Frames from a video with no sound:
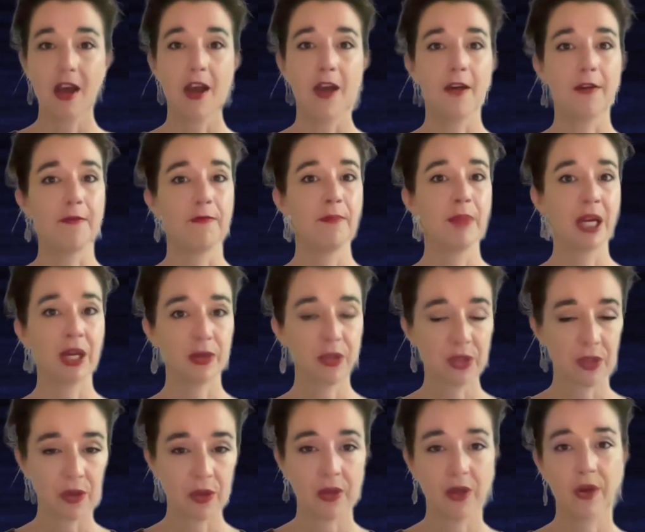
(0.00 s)
of male
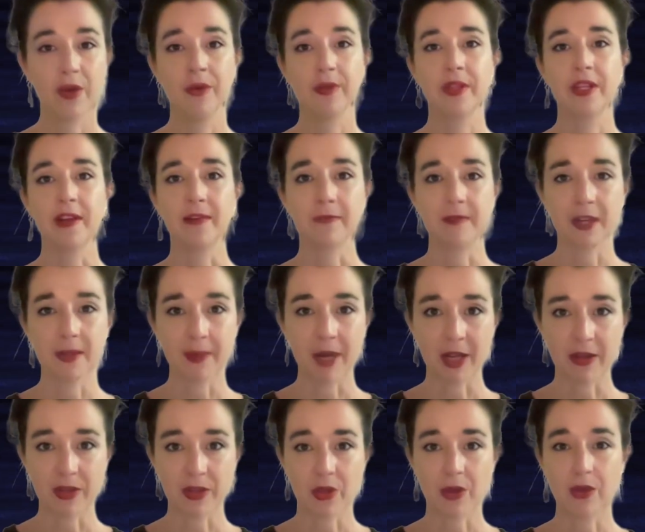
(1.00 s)
solo, then
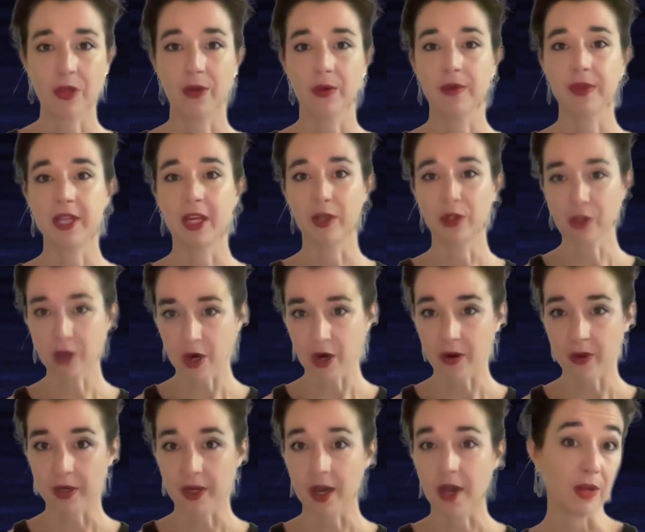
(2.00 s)
female solo, then
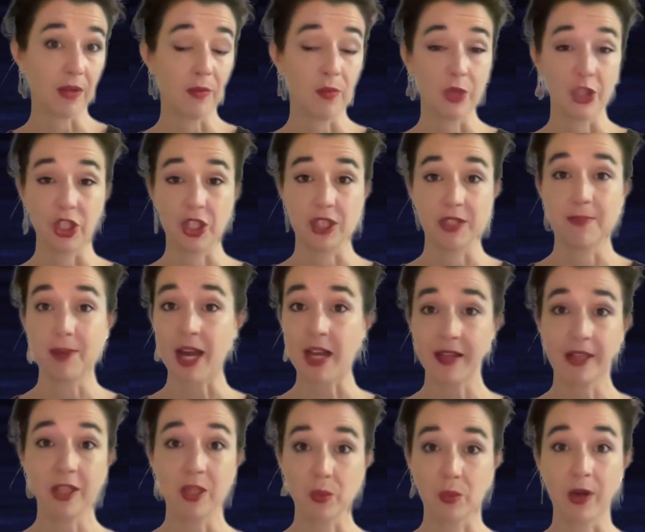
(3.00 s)
coda, which is
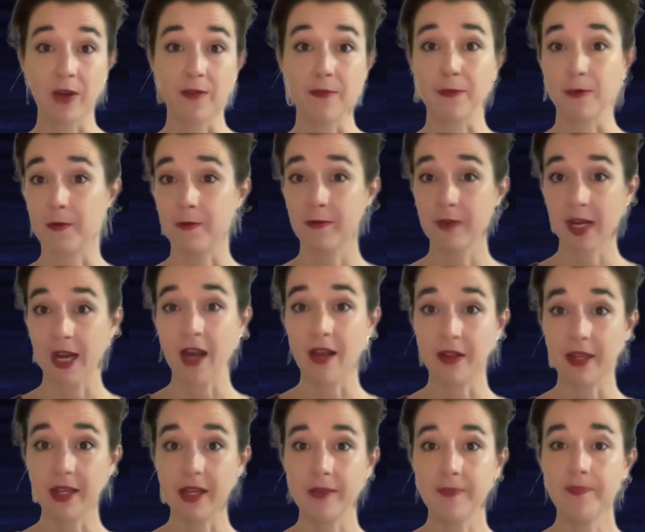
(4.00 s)
ballet's word for
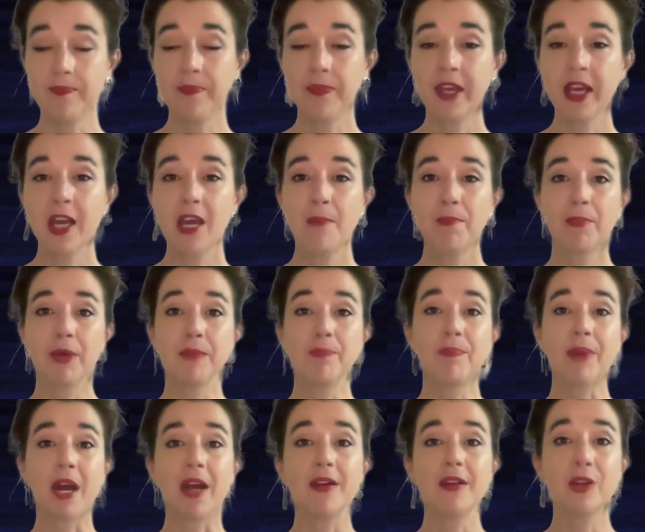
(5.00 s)
finale, but
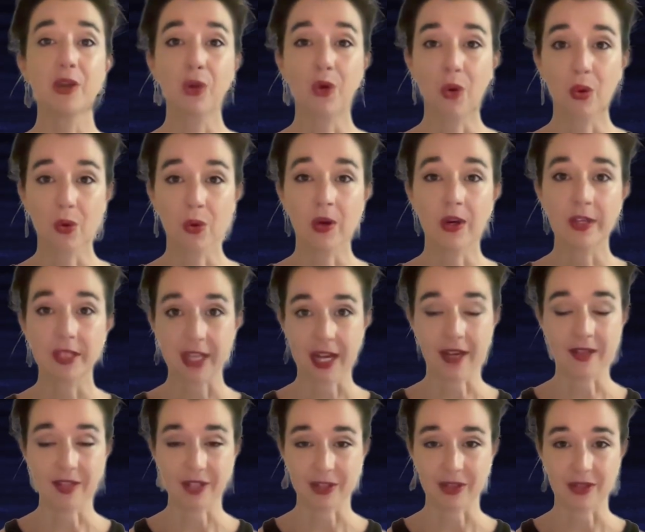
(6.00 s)
by the core
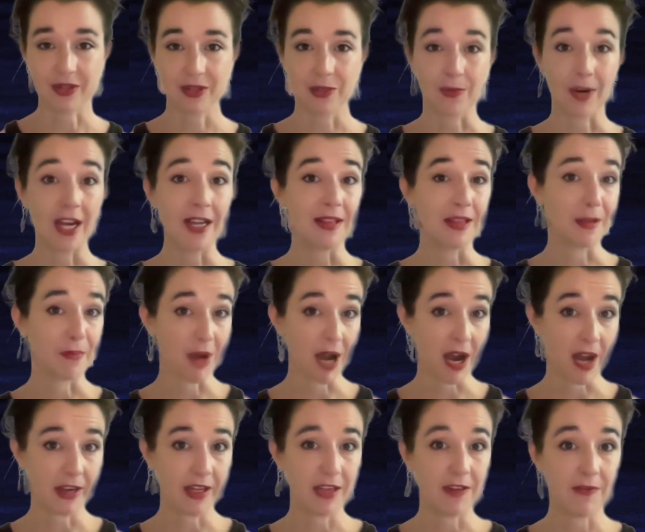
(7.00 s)
dancers, right? The
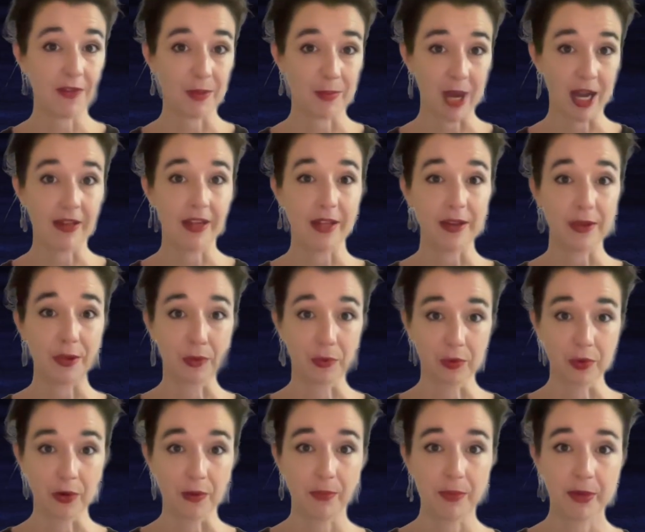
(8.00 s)
body of the ballet, the
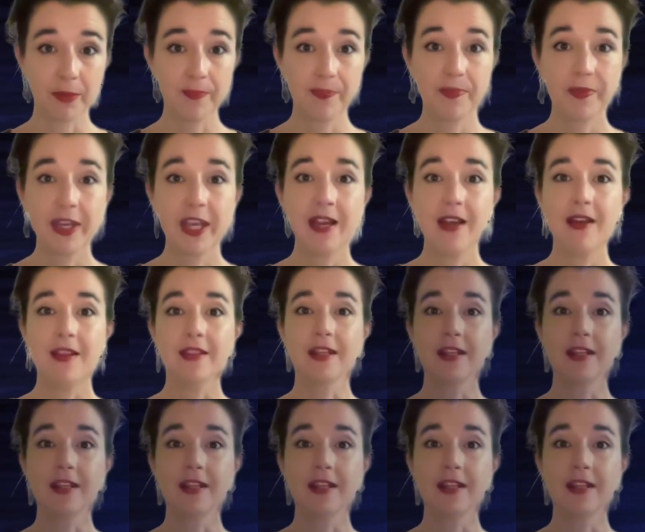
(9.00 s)
group. The